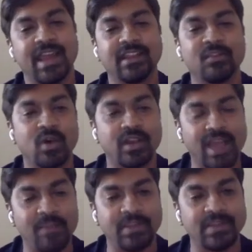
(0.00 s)
And then
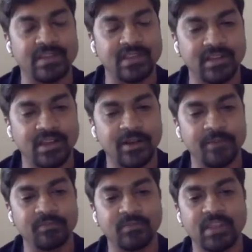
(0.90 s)
one happens in
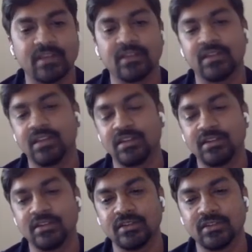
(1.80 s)

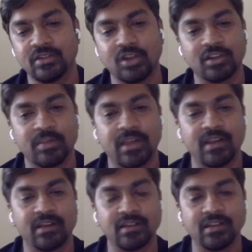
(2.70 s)
the North
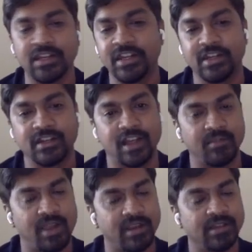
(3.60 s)
American EDT
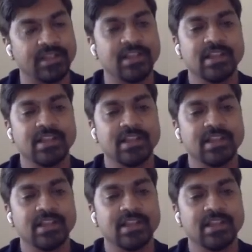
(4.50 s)
timeline.